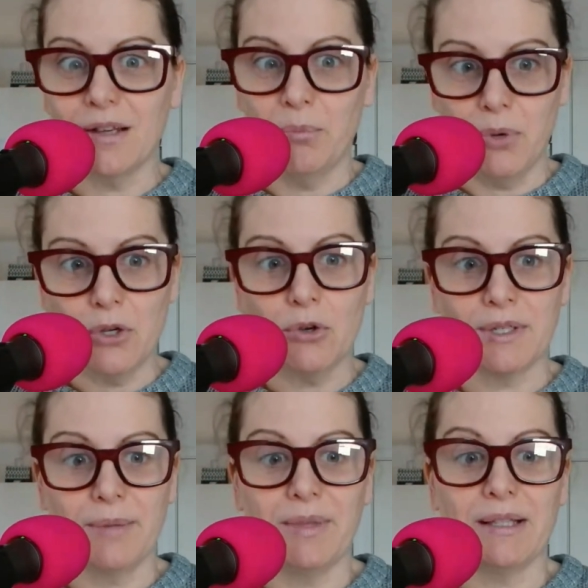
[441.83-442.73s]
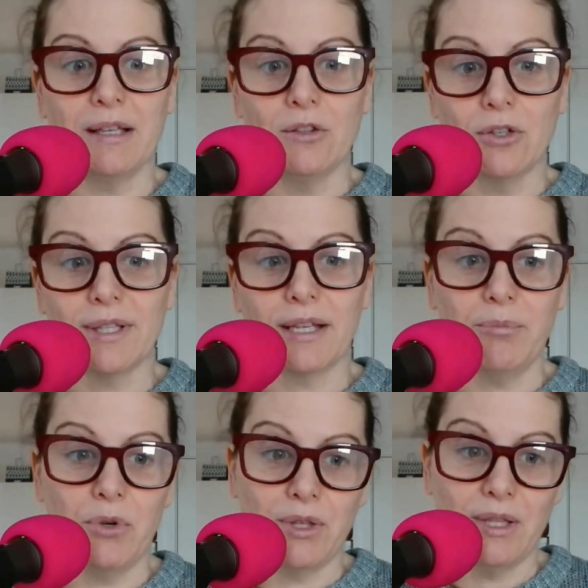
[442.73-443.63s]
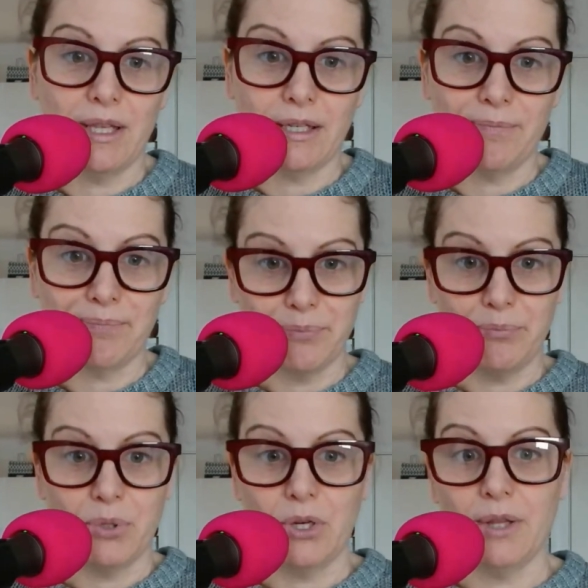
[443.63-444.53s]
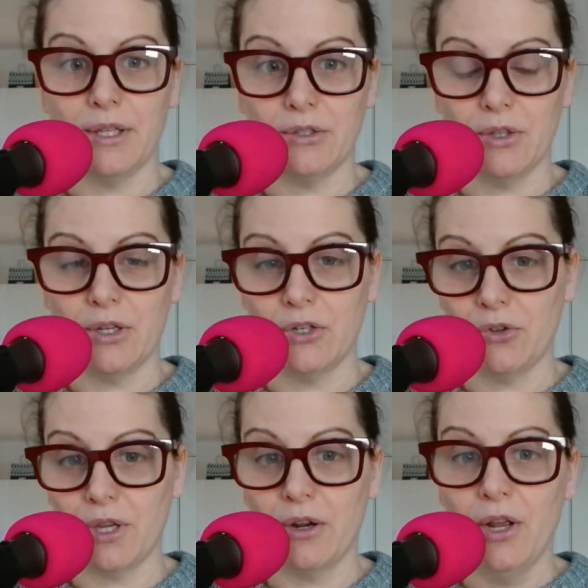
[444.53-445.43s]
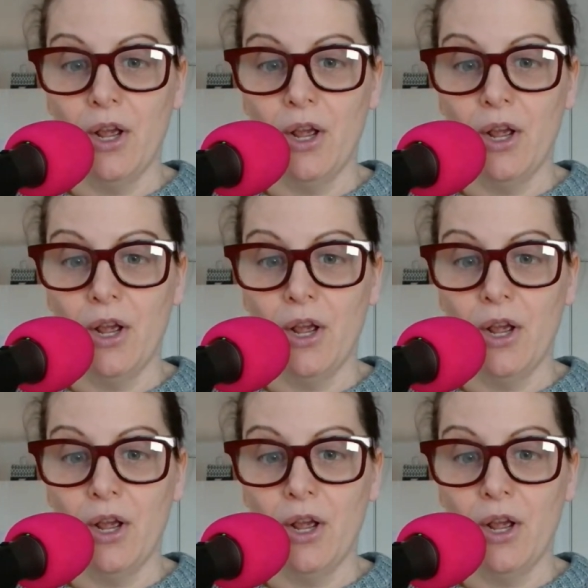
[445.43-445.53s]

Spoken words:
a book or something that looks like a book that they can put on under there,